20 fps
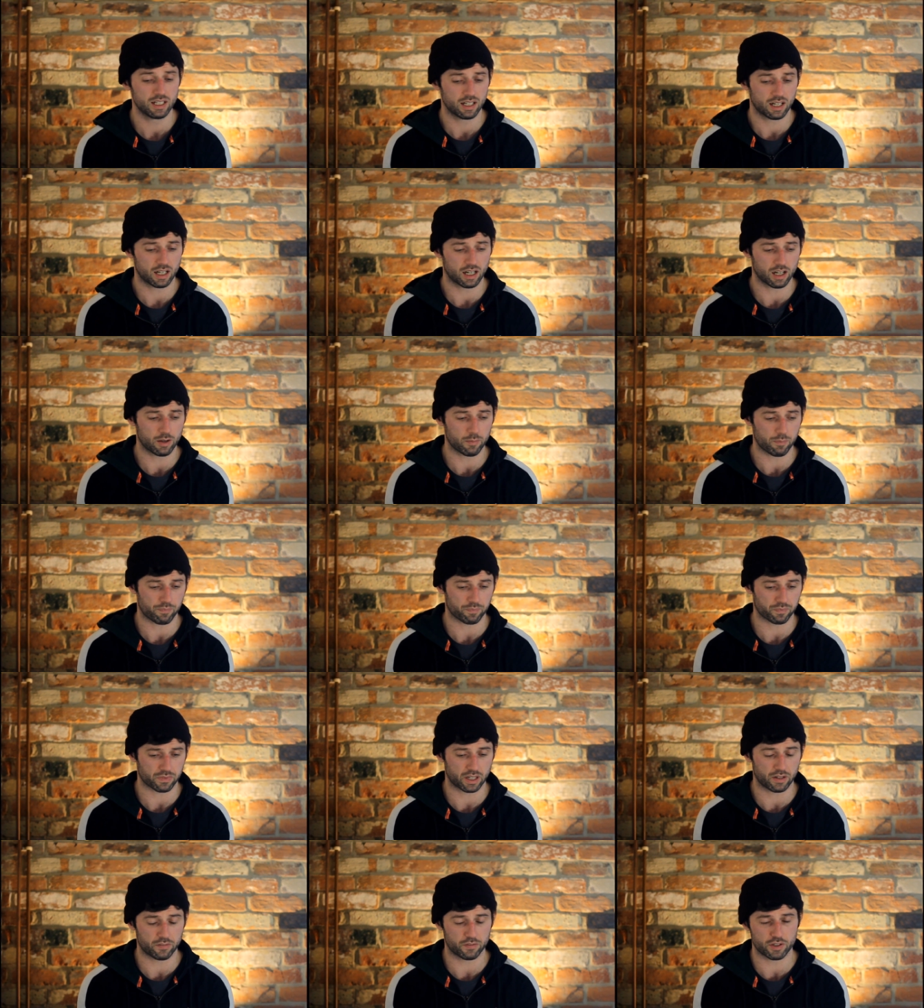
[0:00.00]

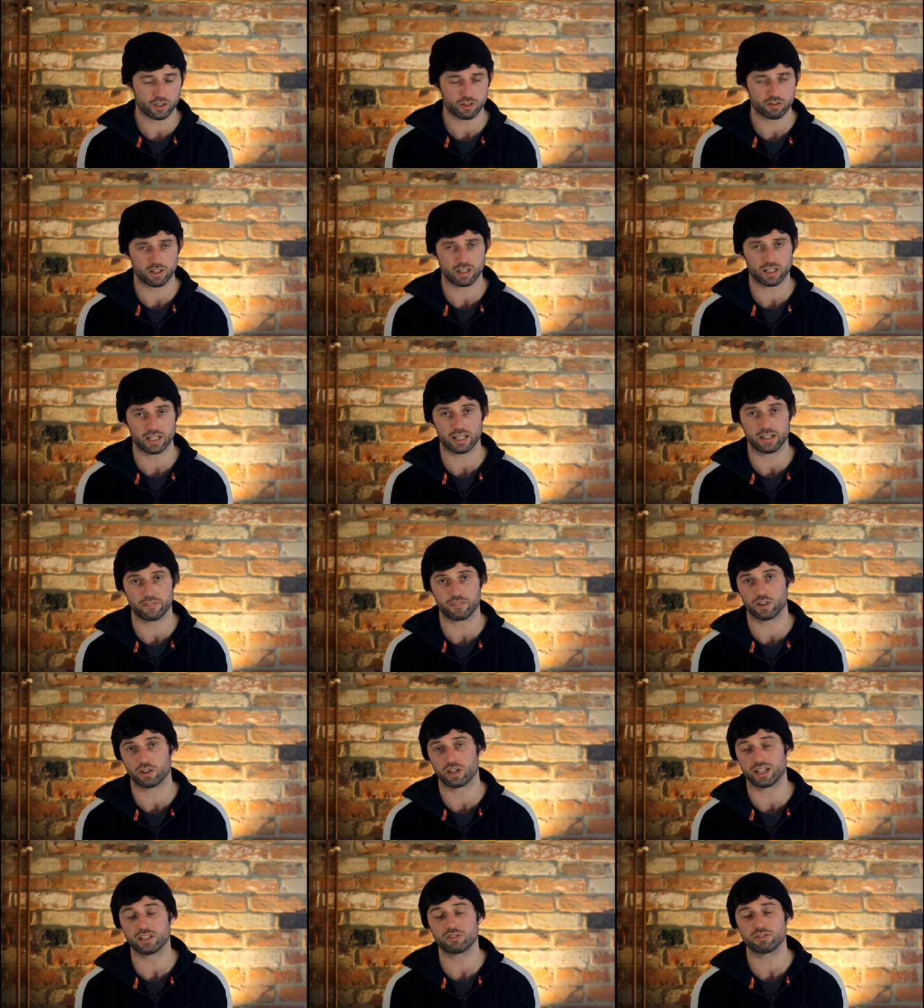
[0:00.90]
If
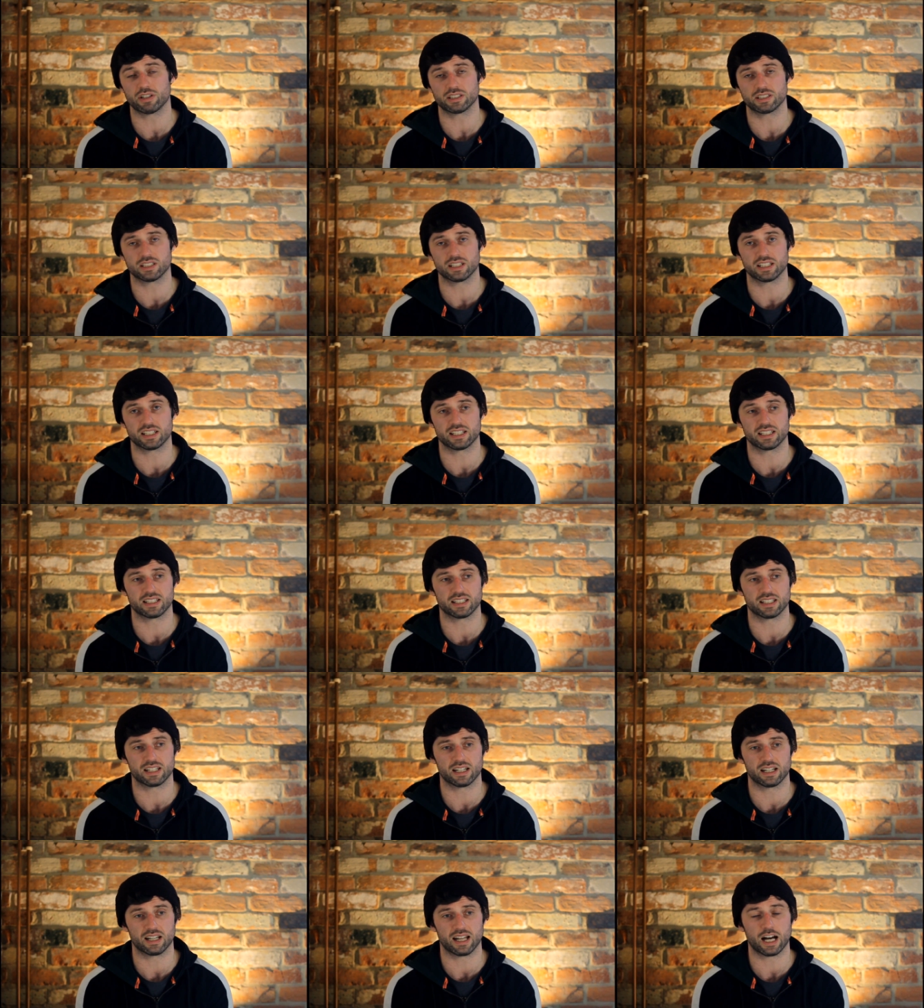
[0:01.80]
you're interested in
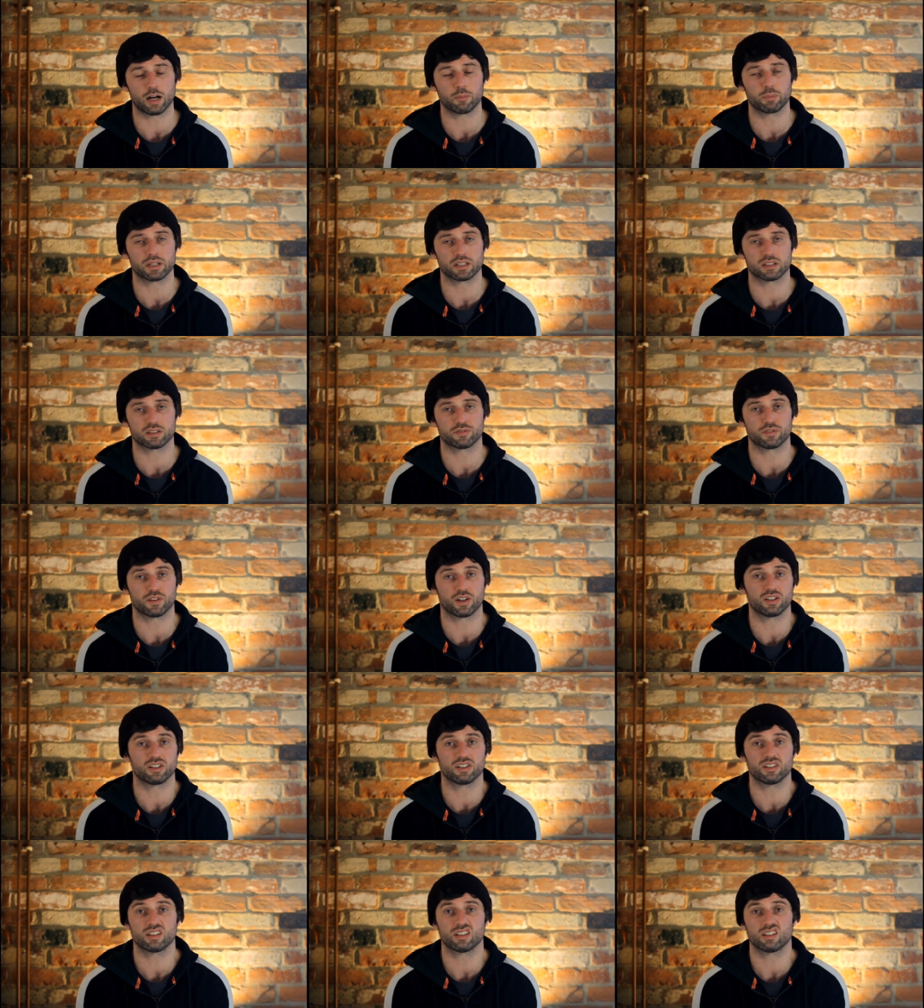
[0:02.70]
helping to
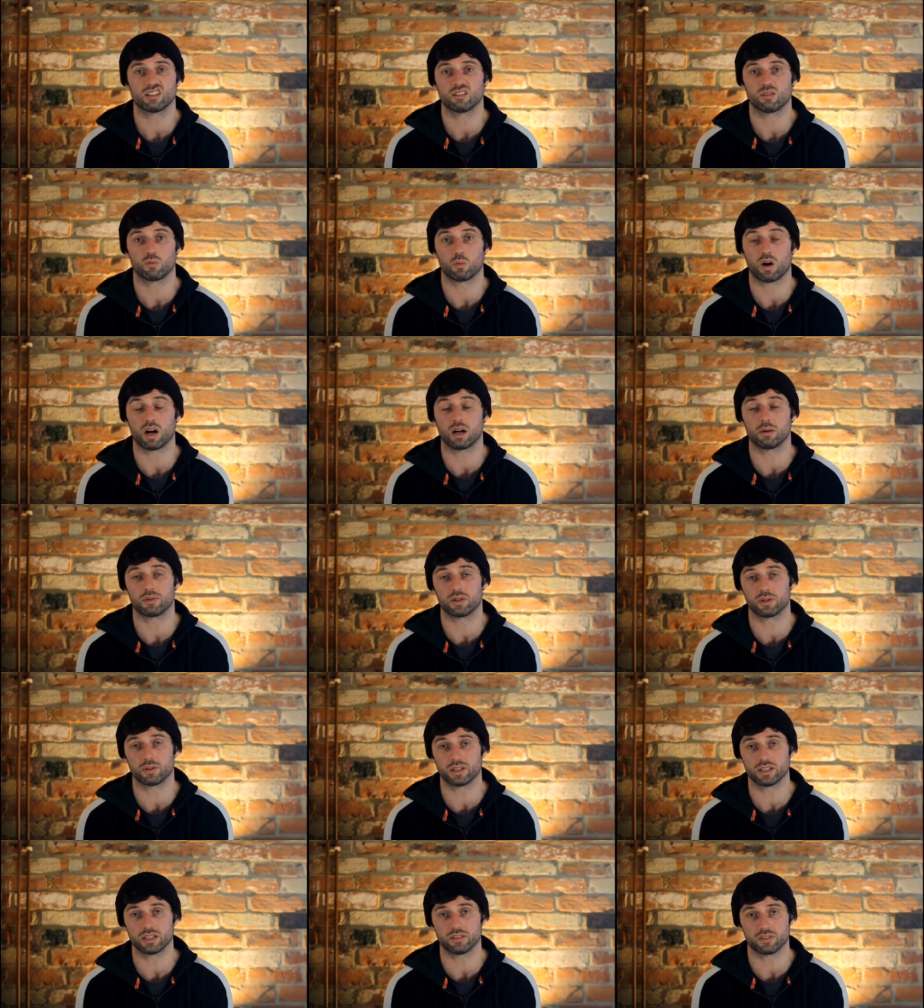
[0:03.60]
fund what I'm
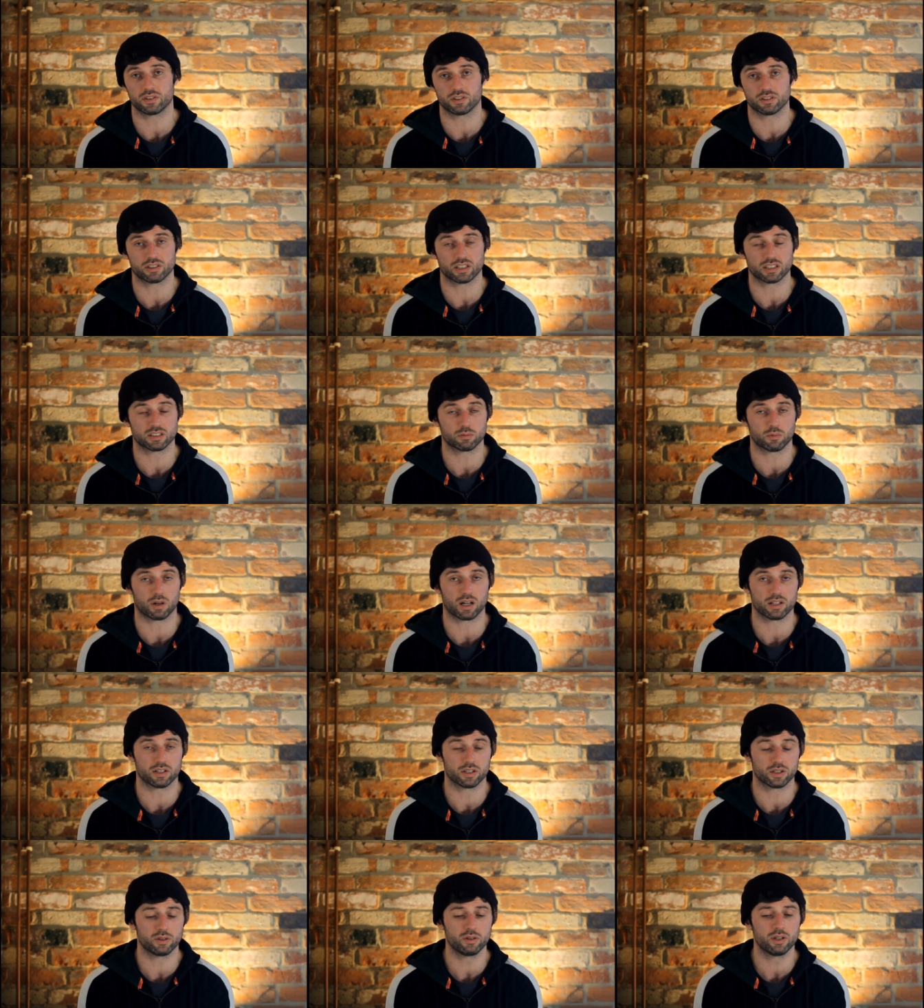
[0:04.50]
doing, if you're interested in what I
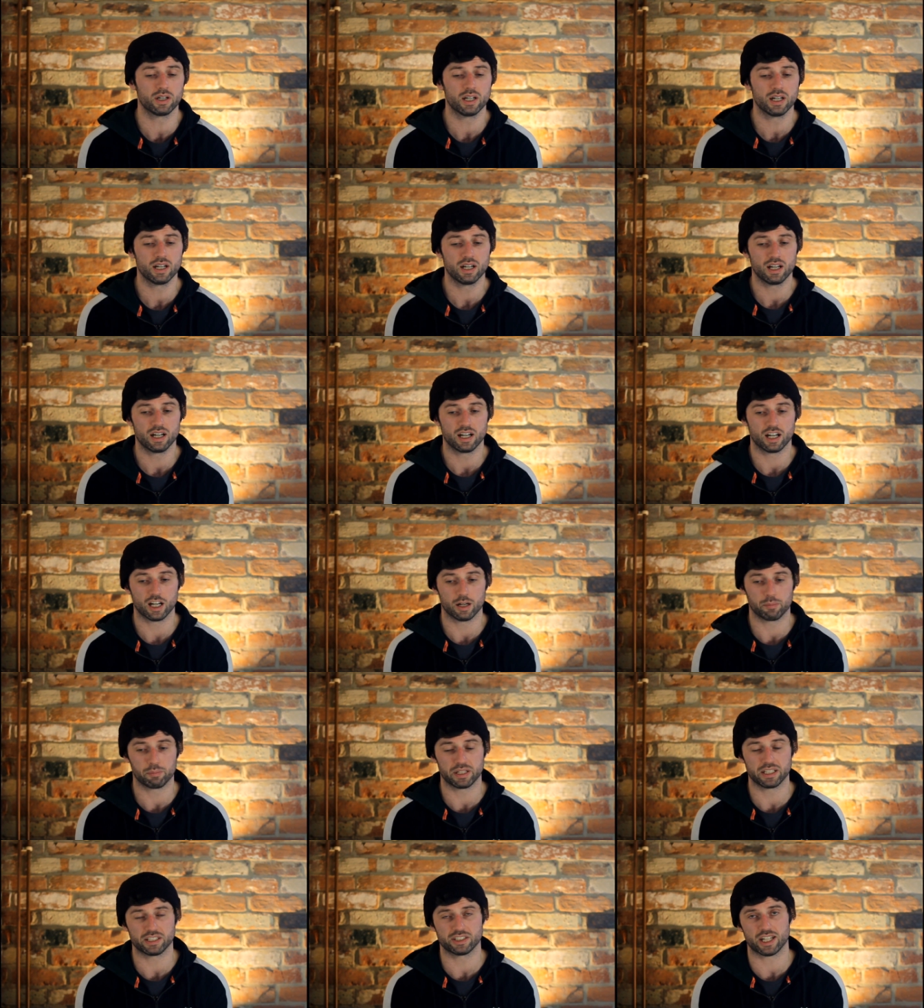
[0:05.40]
do,
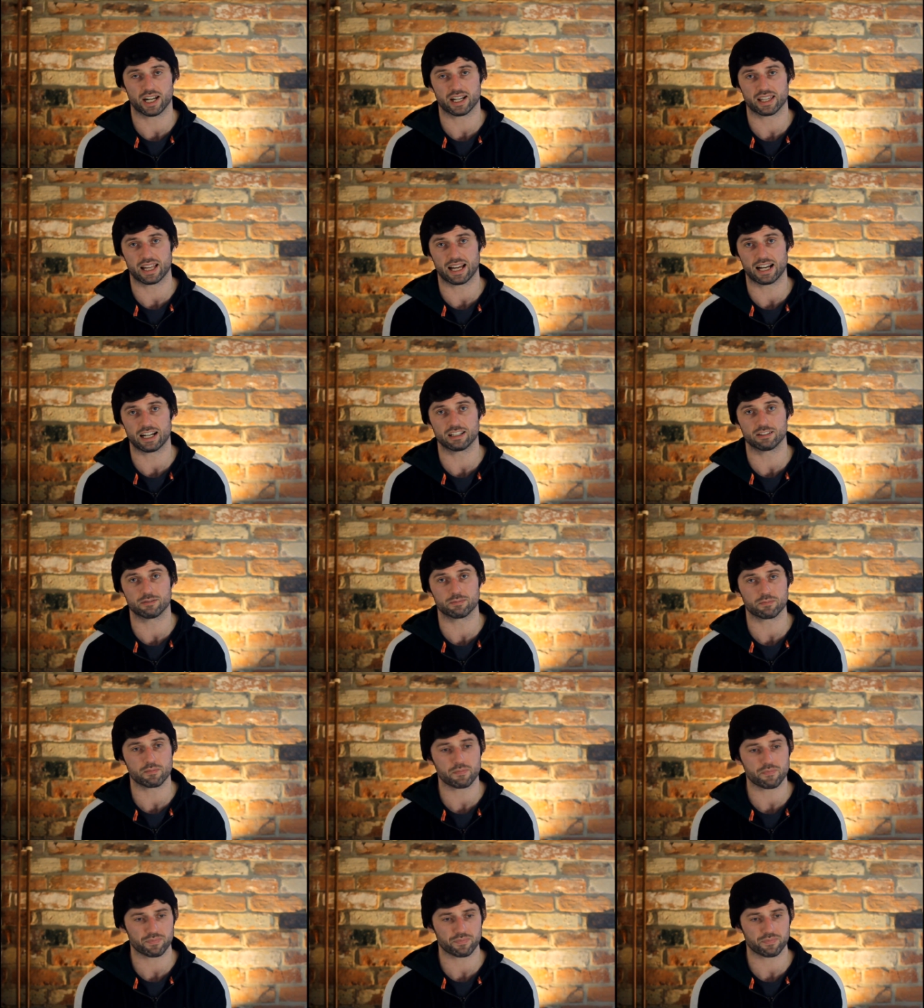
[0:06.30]
please check that out.